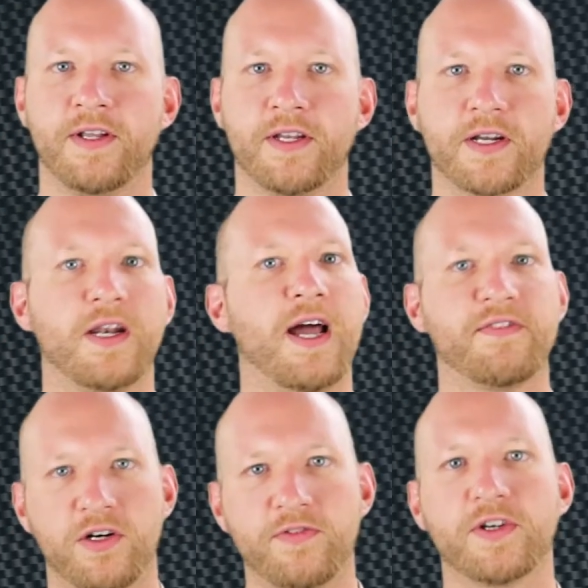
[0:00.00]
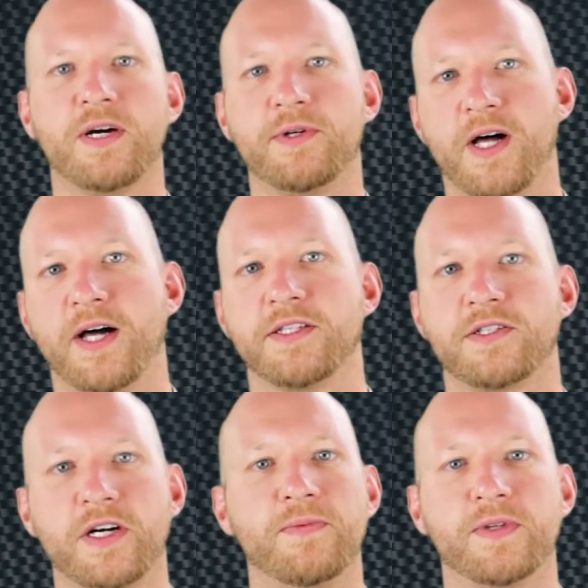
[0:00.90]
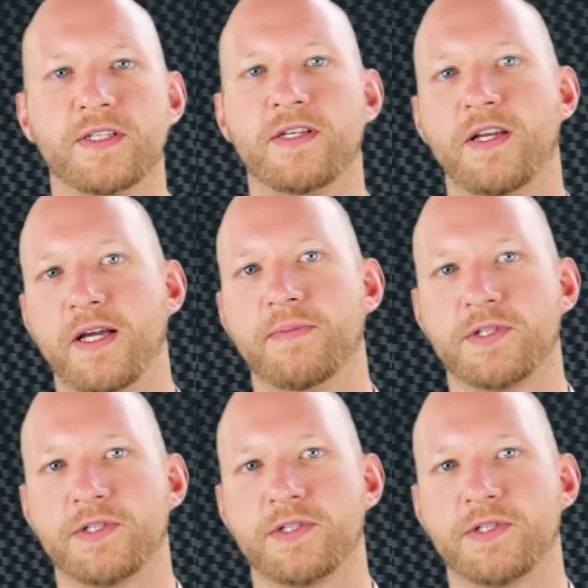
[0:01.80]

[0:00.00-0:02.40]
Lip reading: They're going to have to overcome a lot, starting with the 10 a.m.